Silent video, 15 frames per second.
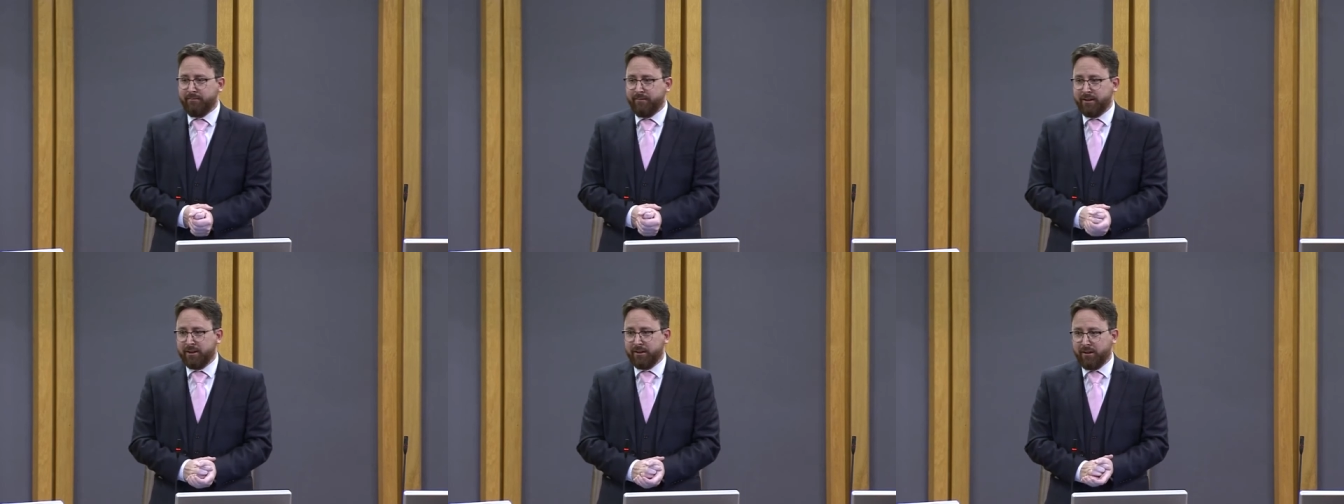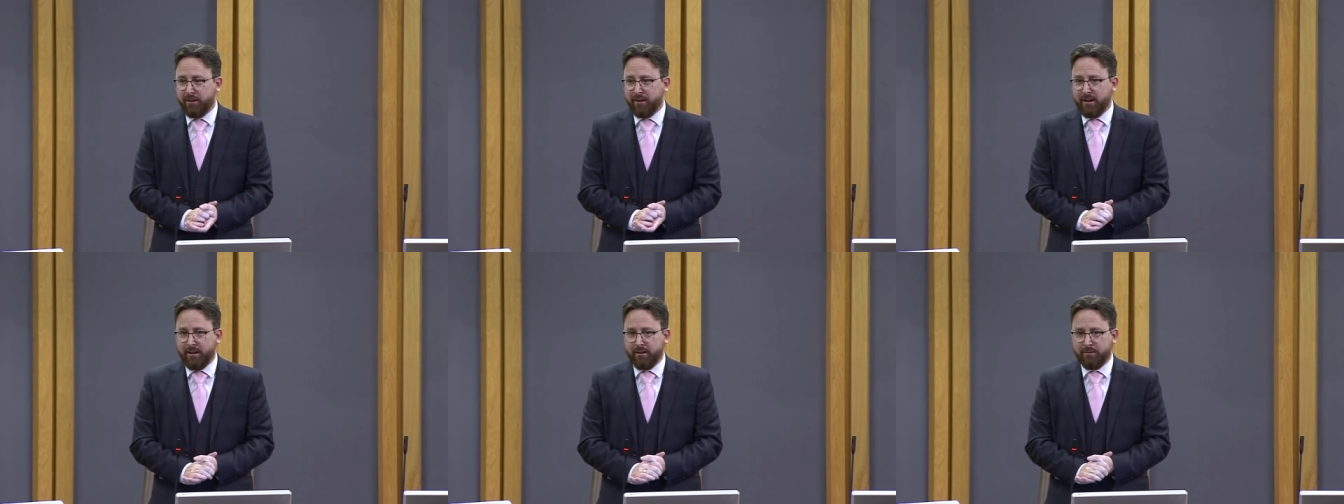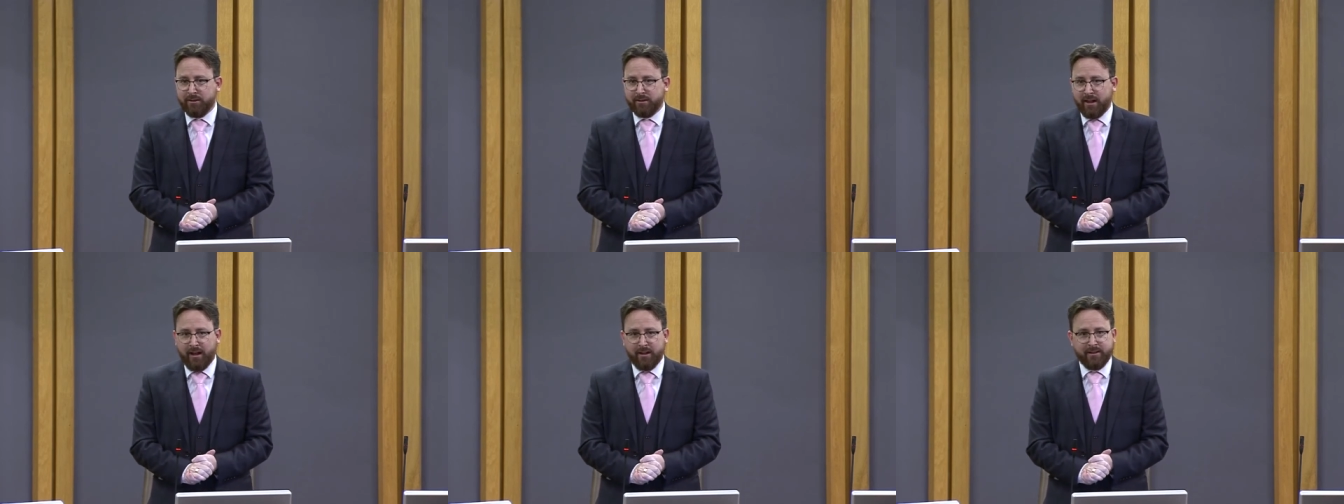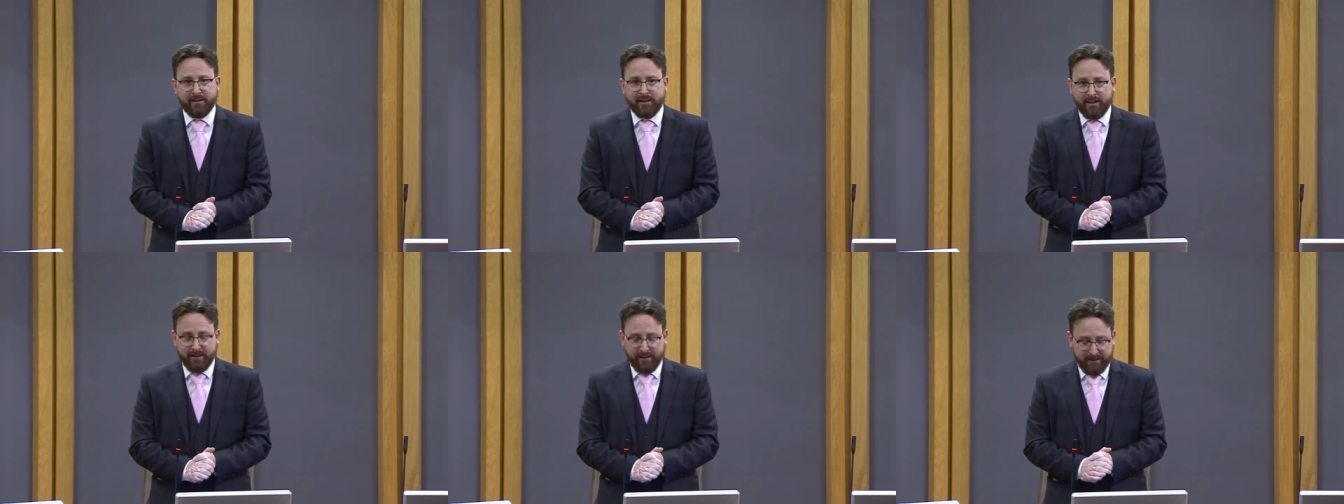with Richard Gurner, who
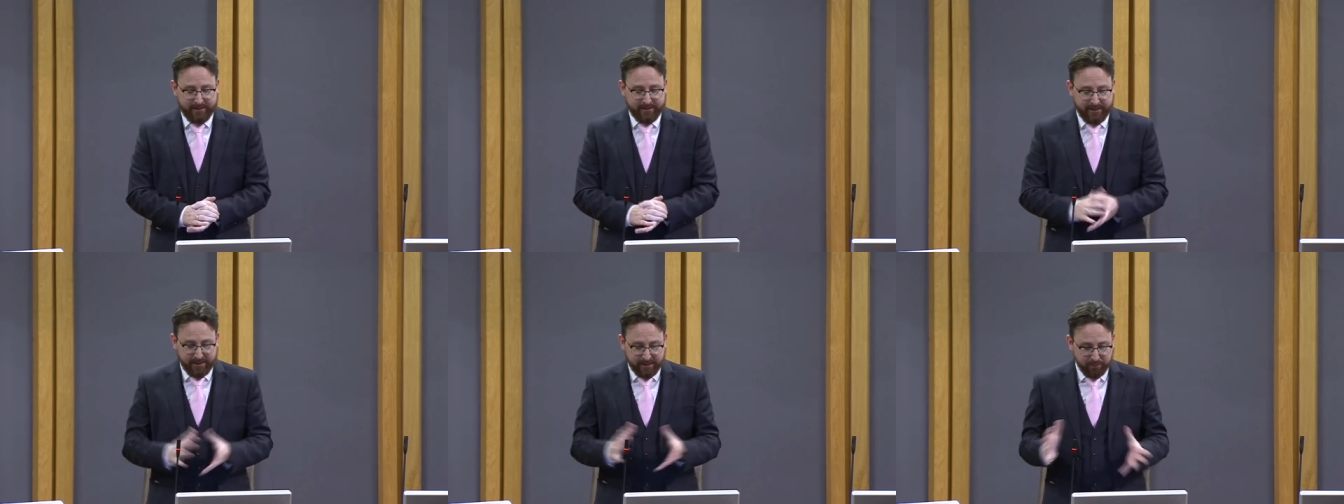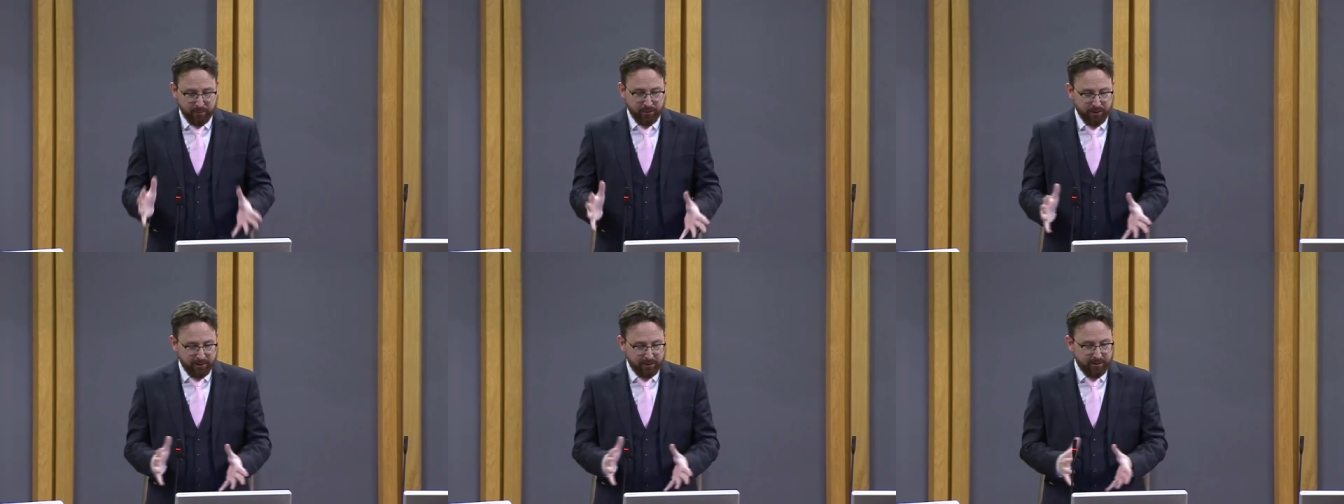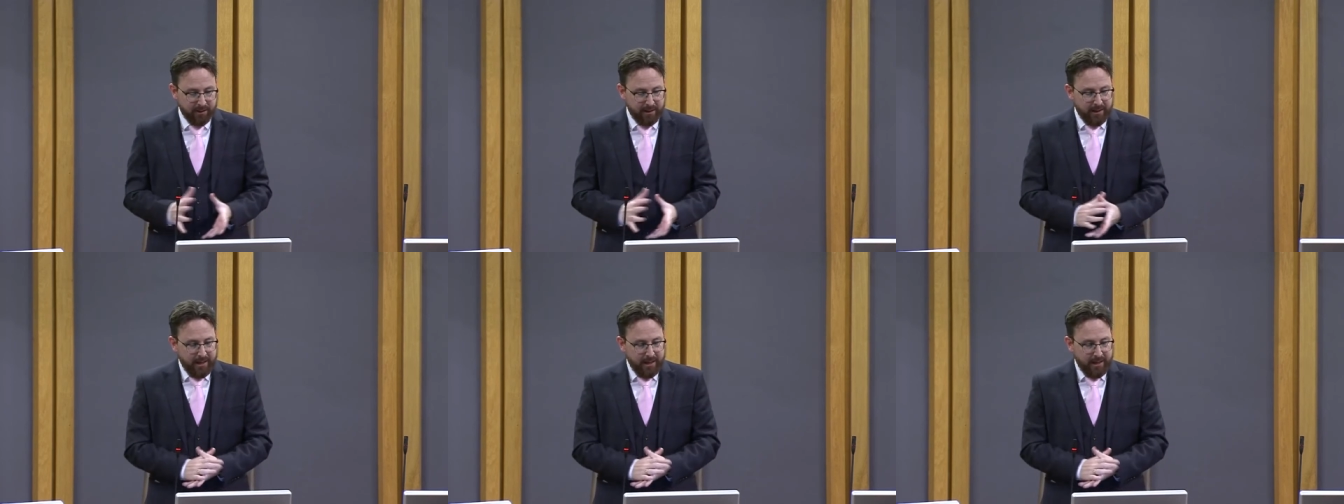started it, and it's his work.